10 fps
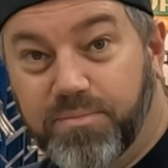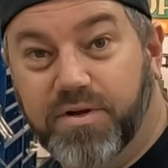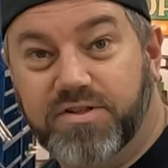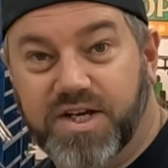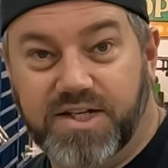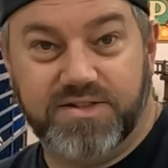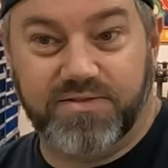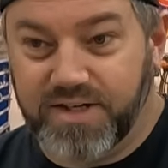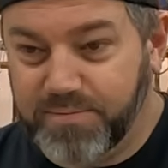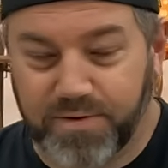I'm putting change
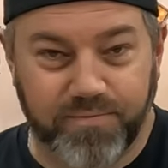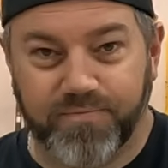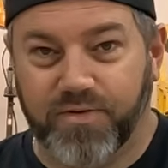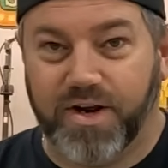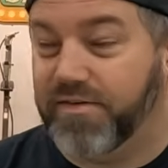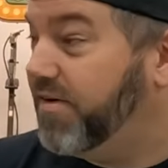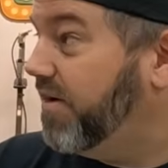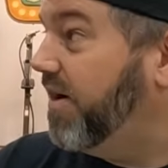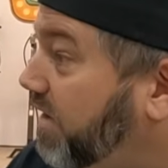on there, but whatever.